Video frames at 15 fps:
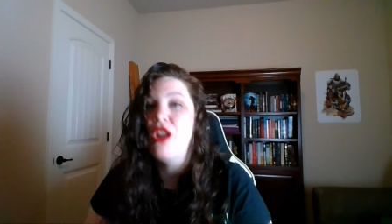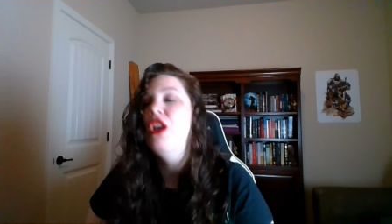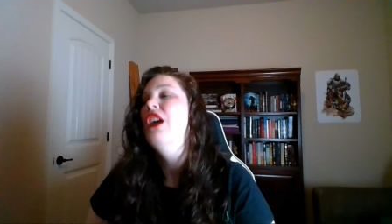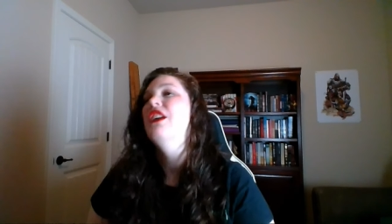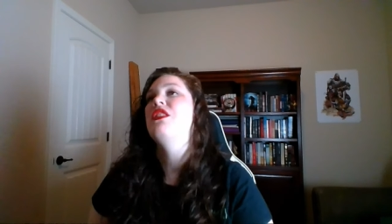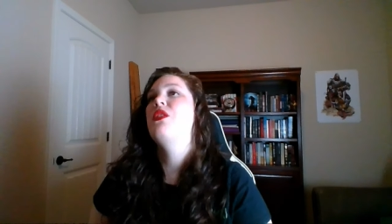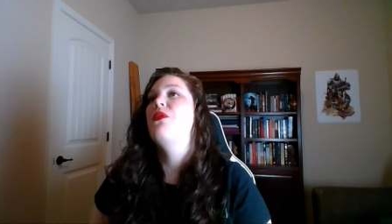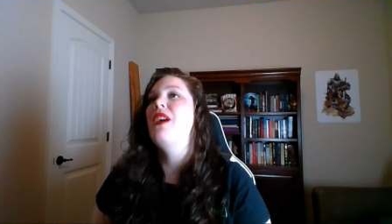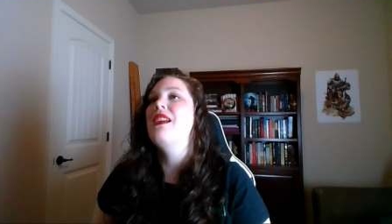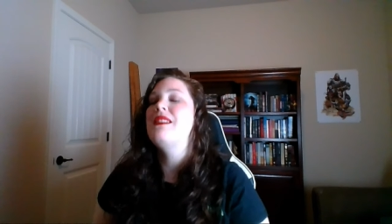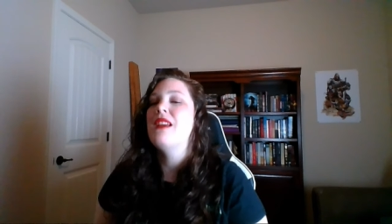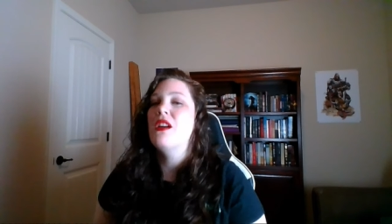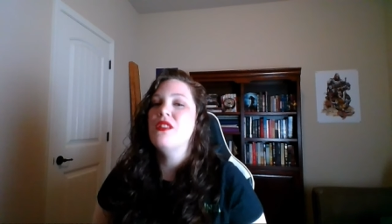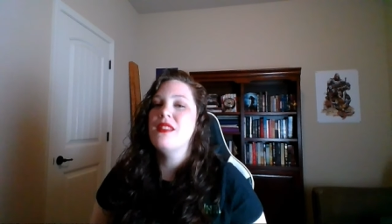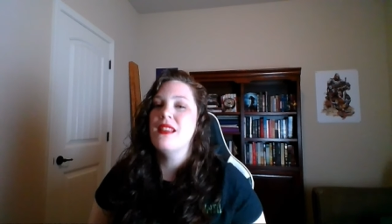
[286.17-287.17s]
So that
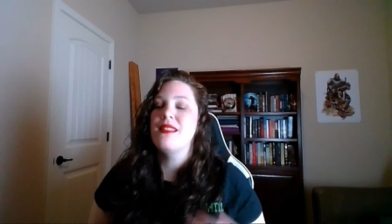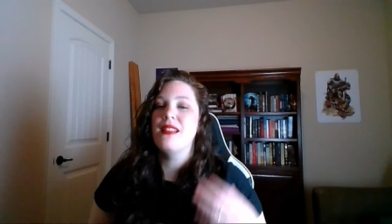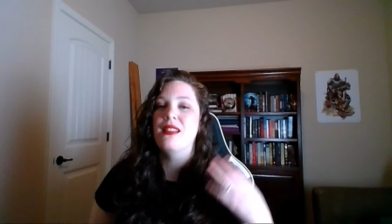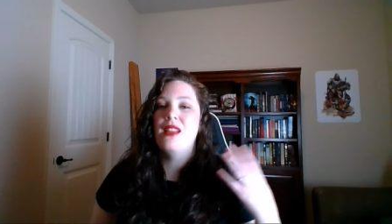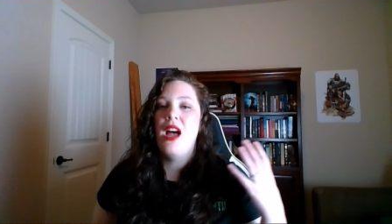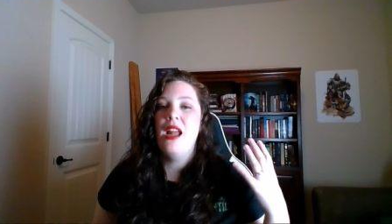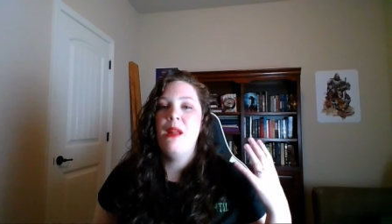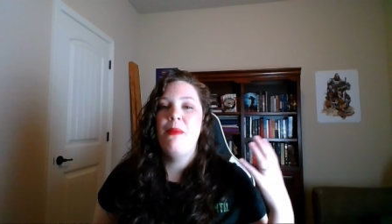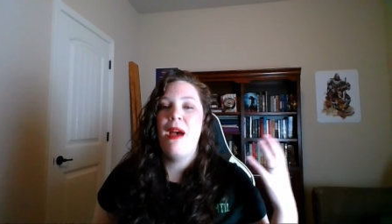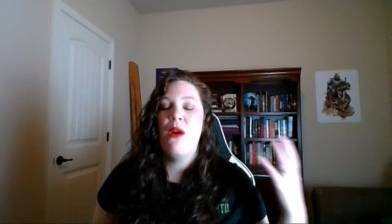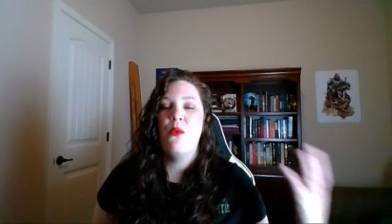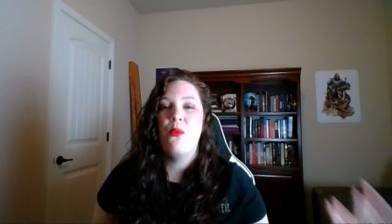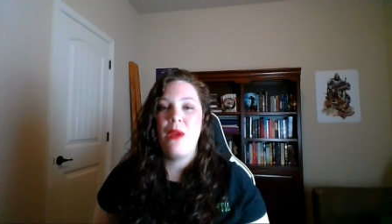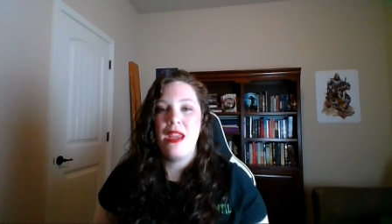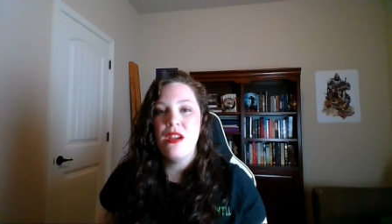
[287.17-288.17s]
tells us a lot
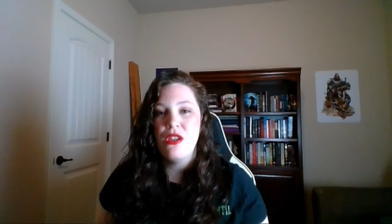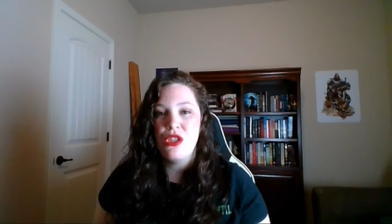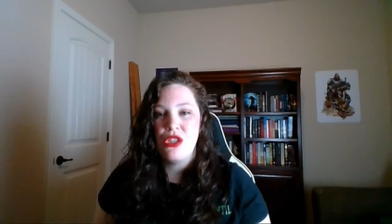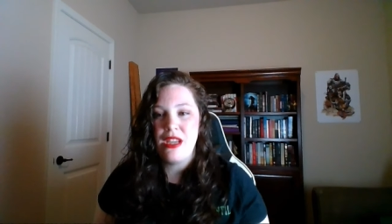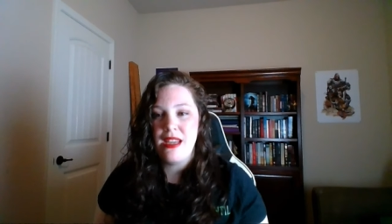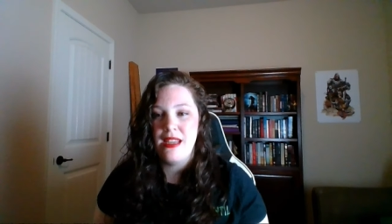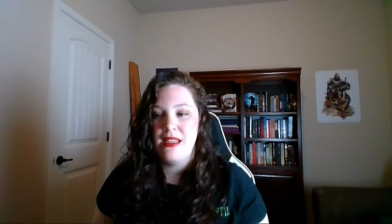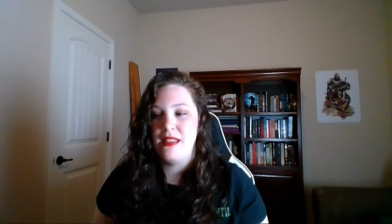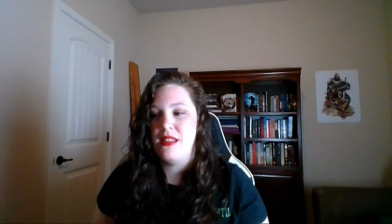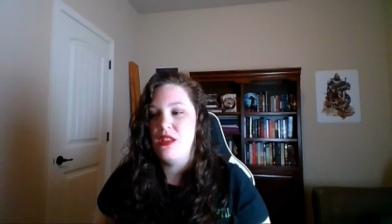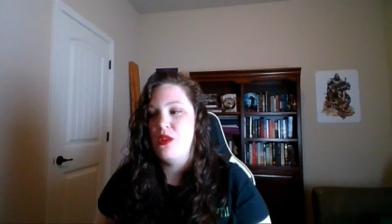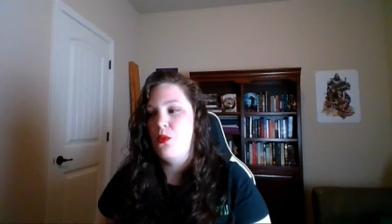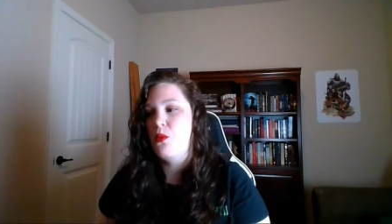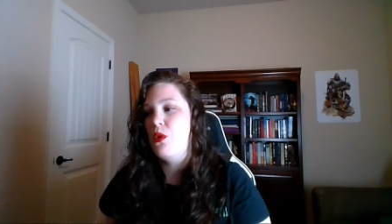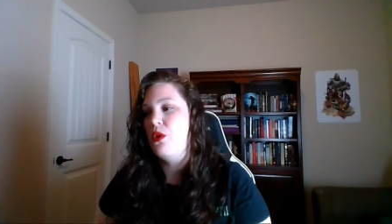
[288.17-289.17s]
about where she is in
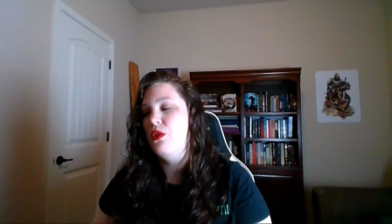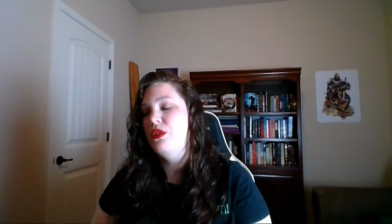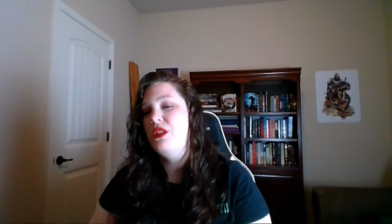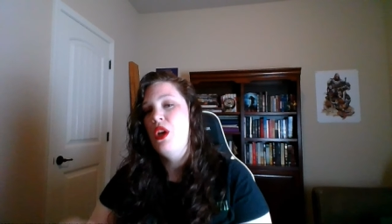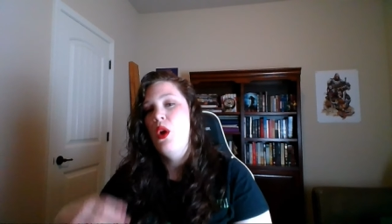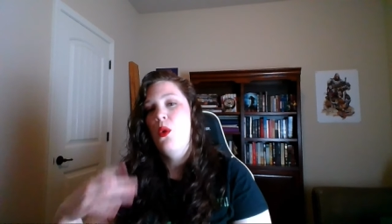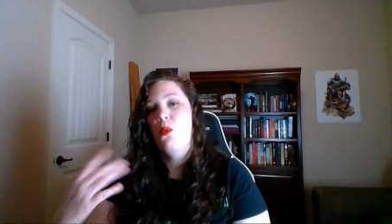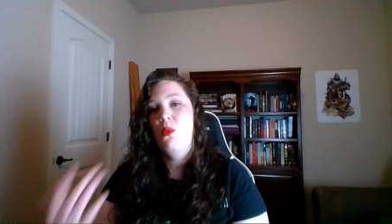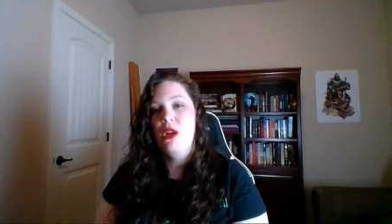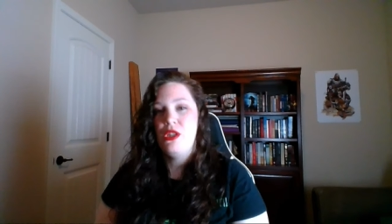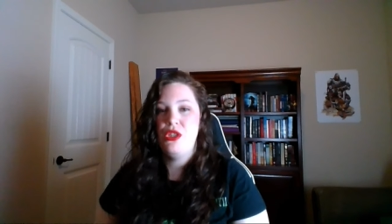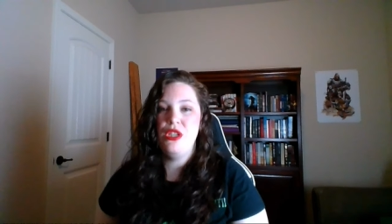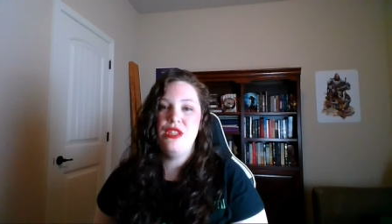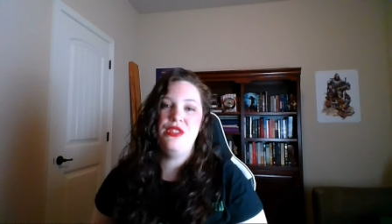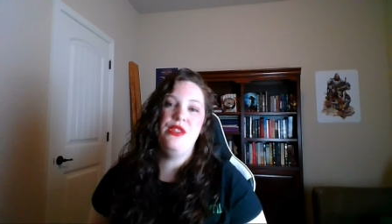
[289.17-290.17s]
the world, what
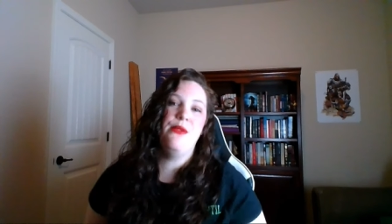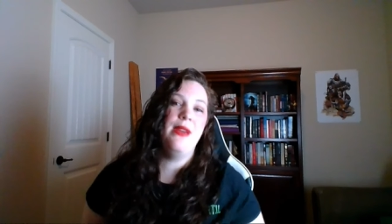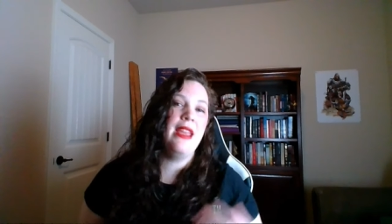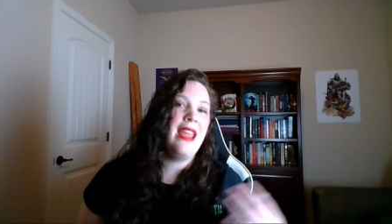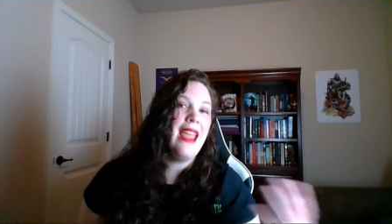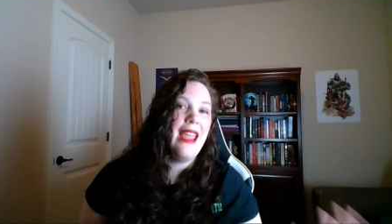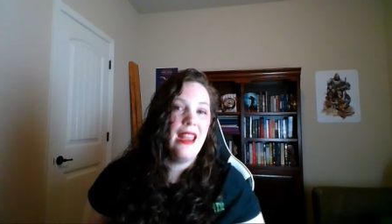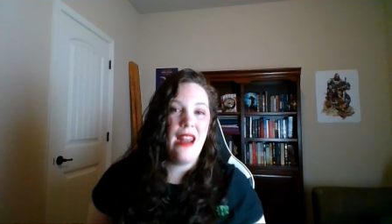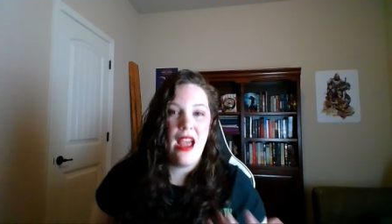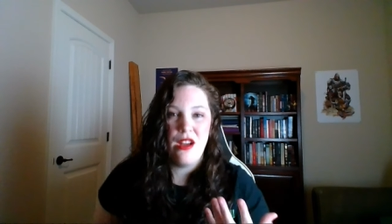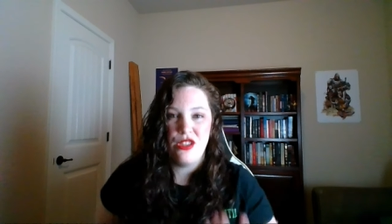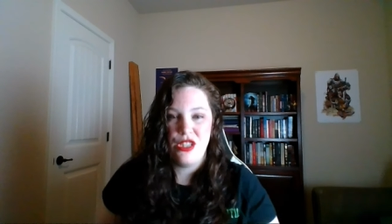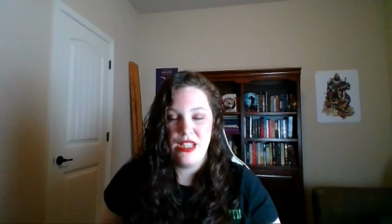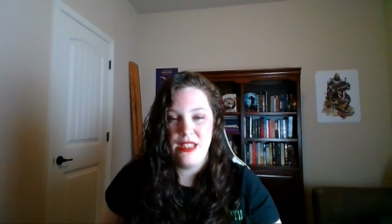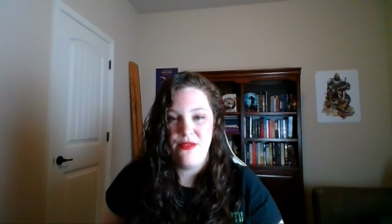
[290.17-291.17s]
she's doing, and how
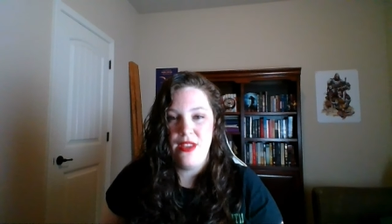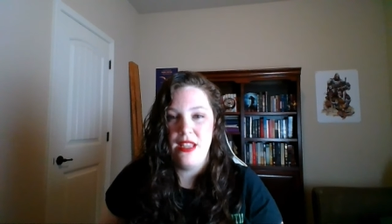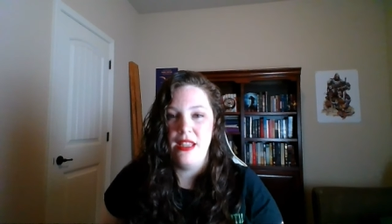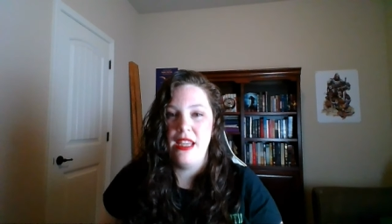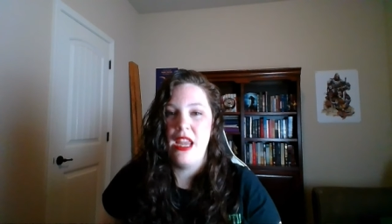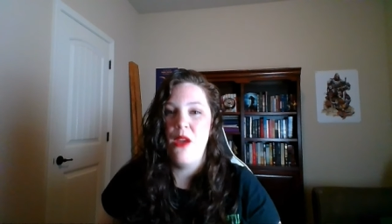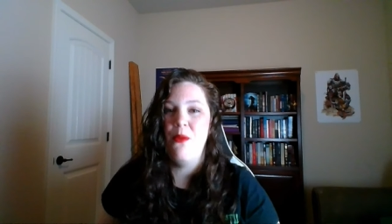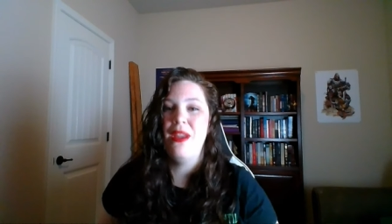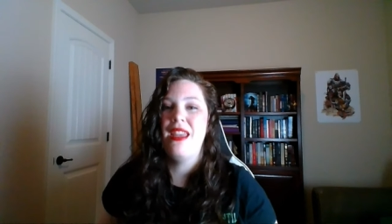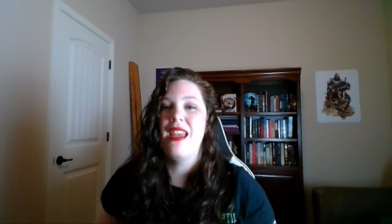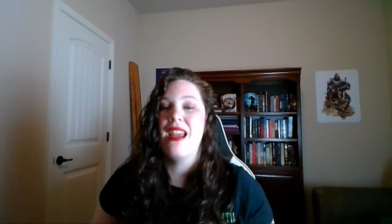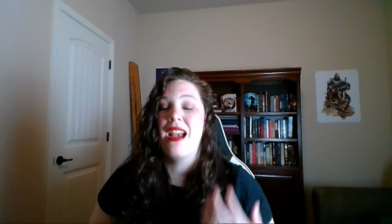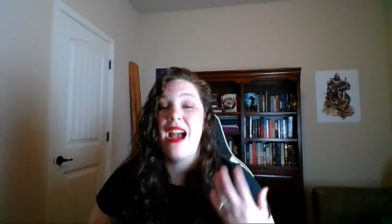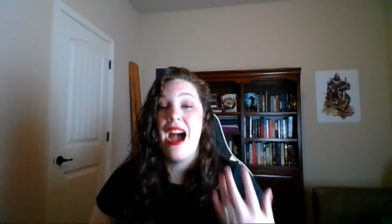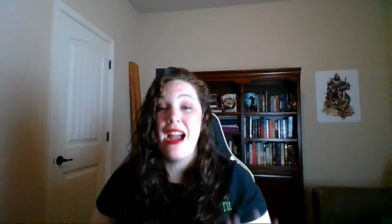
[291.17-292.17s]
she's feeling, and we
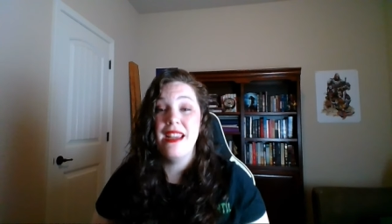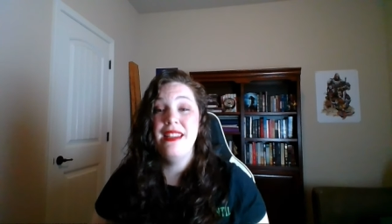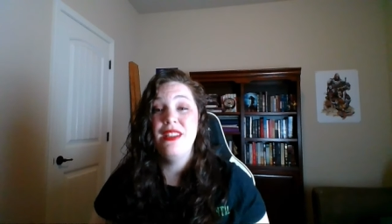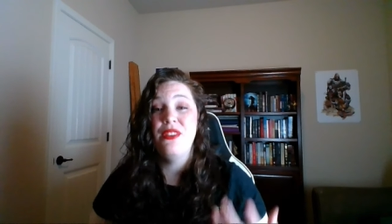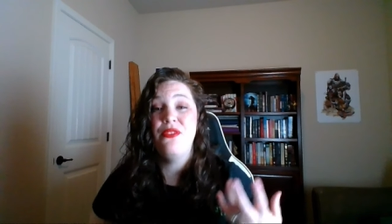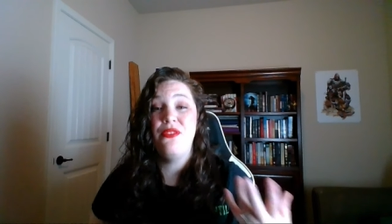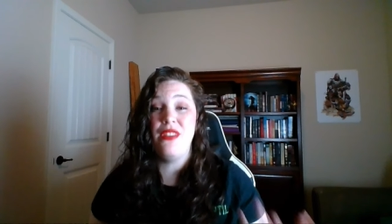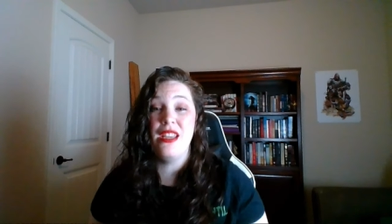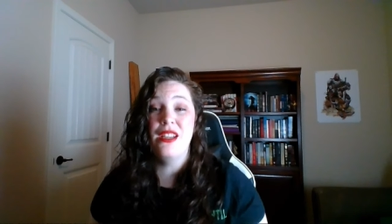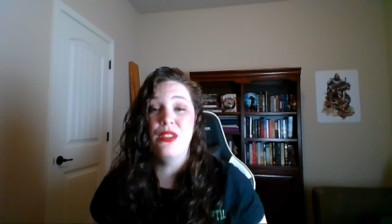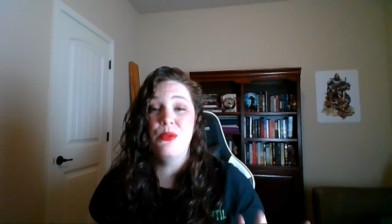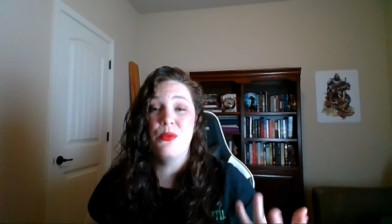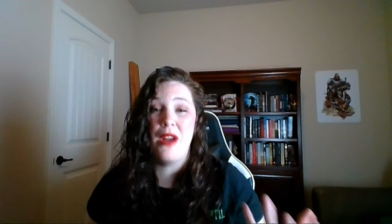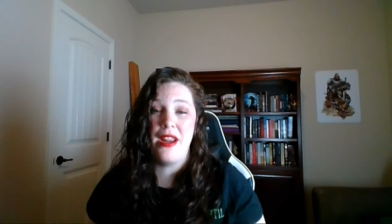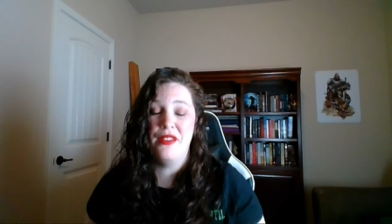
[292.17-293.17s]
can kind of feel
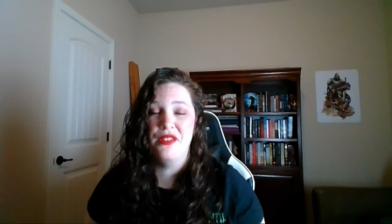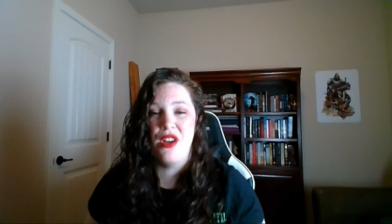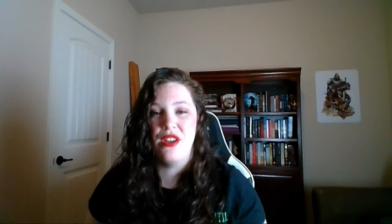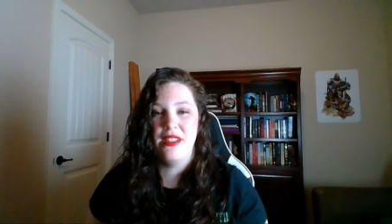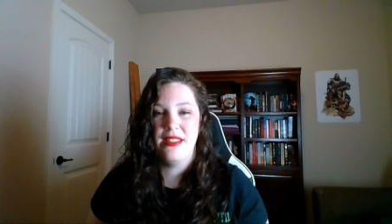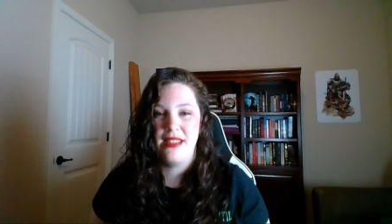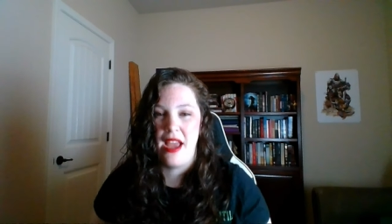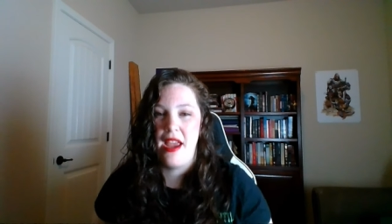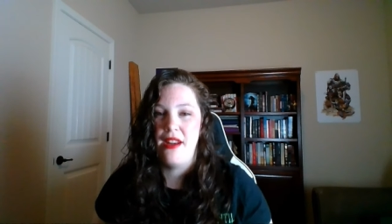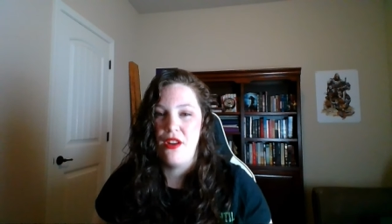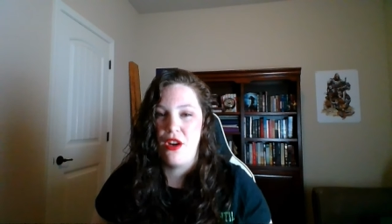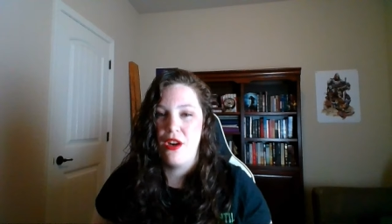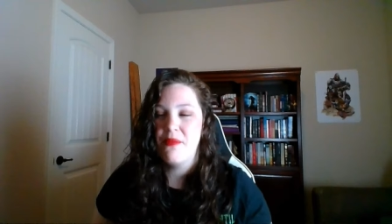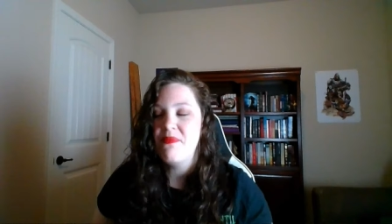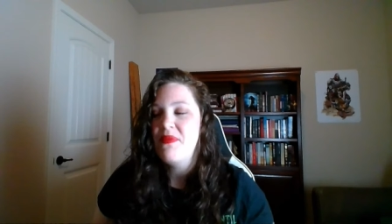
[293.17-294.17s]
right alongside
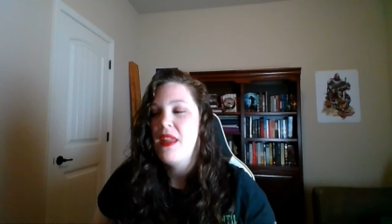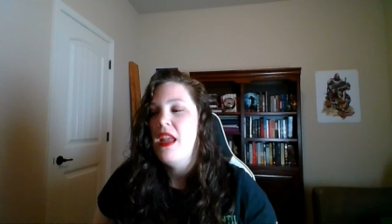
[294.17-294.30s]
her.